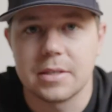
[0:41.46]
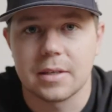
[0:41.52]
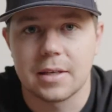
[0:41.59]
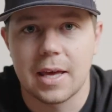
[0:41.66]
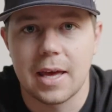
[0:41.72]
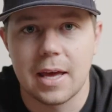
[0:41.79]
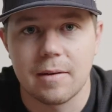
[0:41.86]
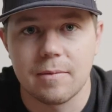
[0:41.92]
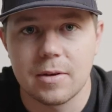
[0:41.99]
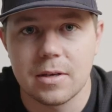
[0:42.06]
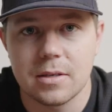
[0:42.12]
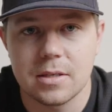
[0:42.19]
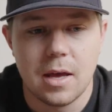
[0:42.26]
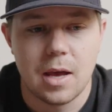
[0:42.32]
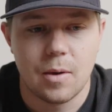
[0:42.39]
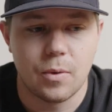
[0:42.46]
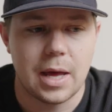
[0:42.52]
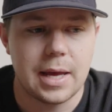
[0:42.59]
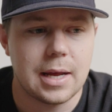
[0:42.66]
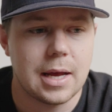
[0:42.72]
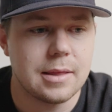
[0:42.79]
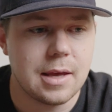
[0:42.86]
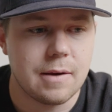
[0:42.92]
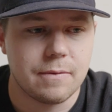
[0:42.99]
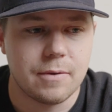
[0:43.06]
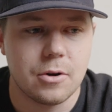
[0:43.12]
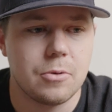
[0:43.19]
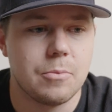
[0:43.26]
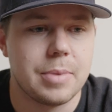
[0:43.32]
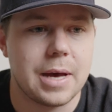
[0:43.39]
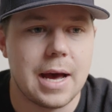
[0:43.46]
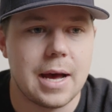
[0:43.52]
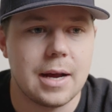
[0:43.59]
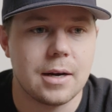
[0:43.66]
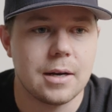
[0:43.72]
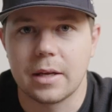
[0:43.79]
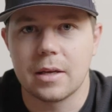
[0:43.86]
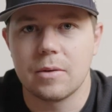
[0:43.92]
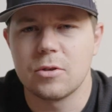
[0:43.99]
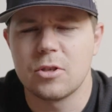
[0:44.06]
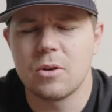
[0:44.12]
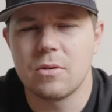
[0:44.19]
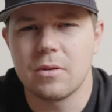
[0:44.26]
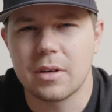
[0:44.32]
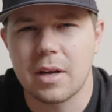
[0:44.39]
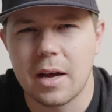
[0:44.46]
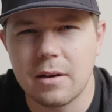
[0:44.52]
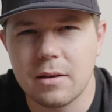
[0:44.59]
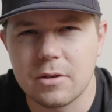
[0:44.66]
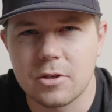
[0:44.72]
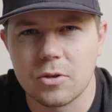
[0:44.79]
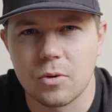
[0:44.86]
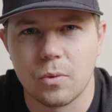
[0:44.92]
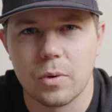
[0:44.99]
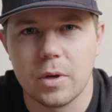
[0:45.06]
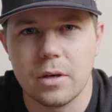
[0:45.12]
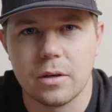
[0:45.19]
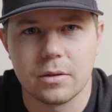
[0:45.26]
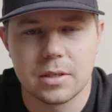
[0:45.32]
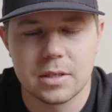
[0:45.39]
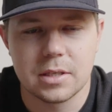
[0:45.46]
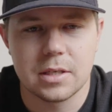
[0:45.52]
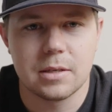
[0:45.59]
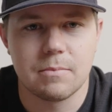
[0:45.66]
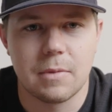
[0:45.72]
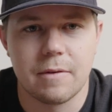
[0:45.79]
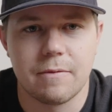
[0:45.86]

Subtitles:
of canvas, and when I got that photo back, it was so kind of surreal to see my